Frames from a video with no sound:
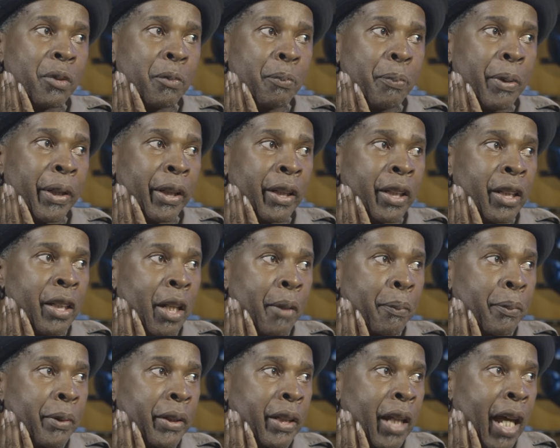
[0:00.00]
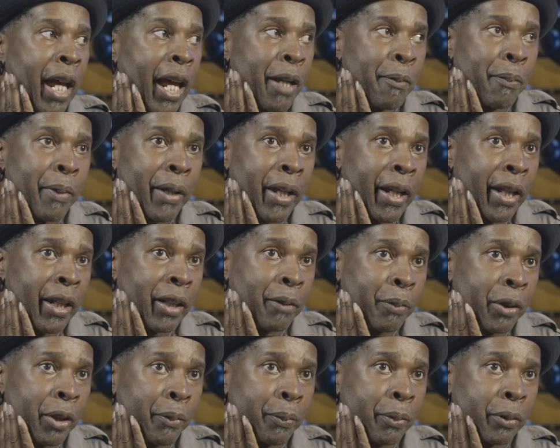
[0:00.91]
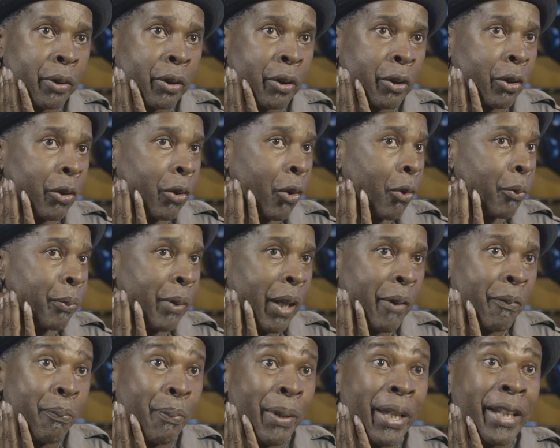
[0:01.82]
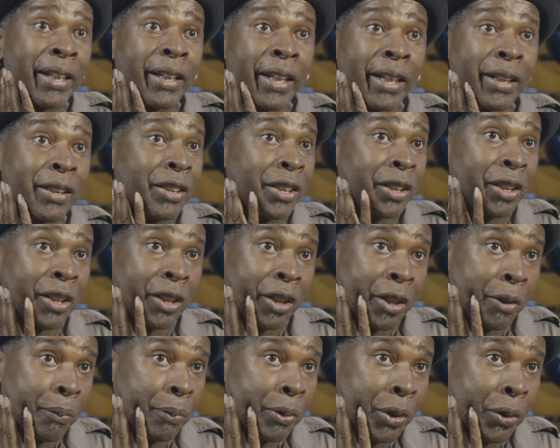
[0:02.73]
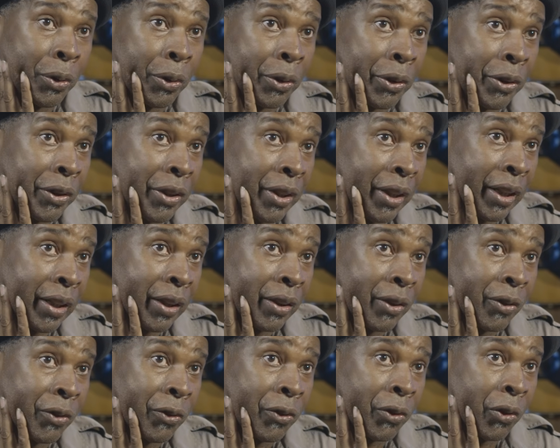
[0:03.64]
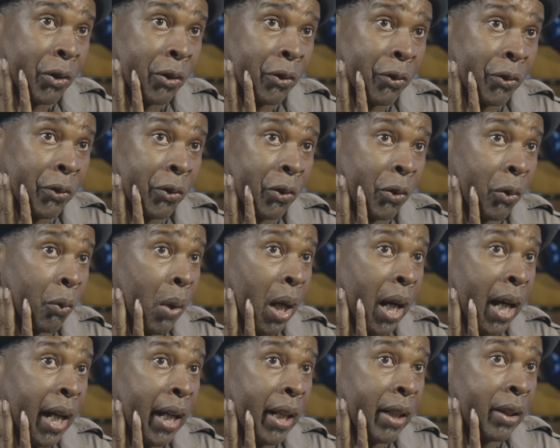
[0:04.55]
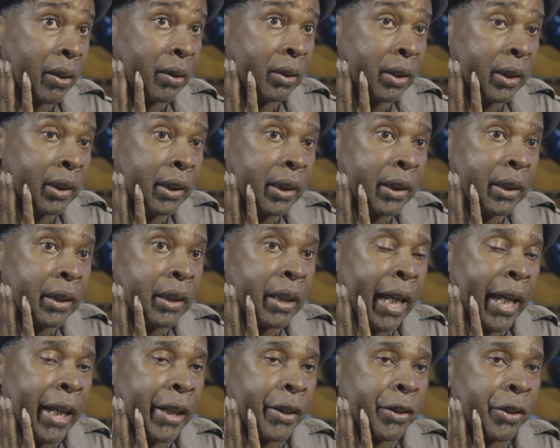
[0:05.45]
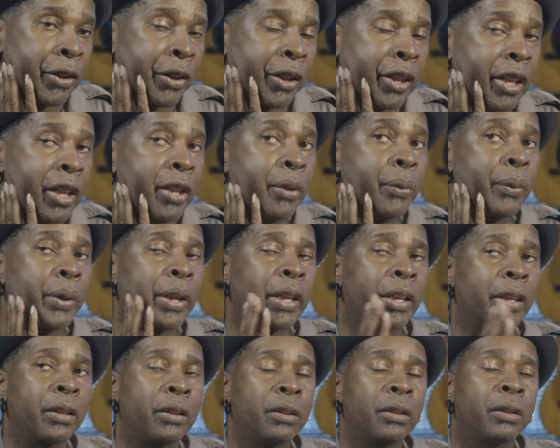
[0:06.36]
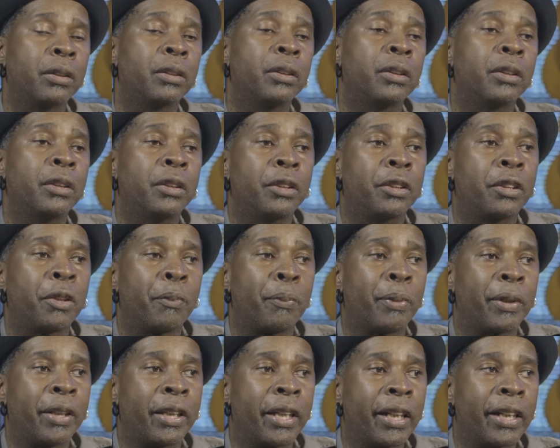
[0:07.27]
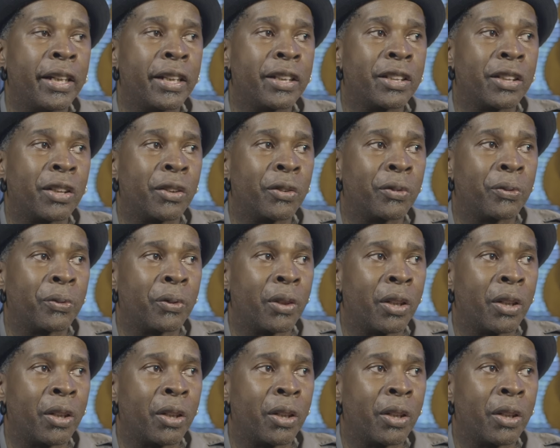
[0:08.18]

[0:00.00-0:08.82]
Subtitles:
picking up the iPad. People have been into the computer thing for a while, and you're hearing the beginnings of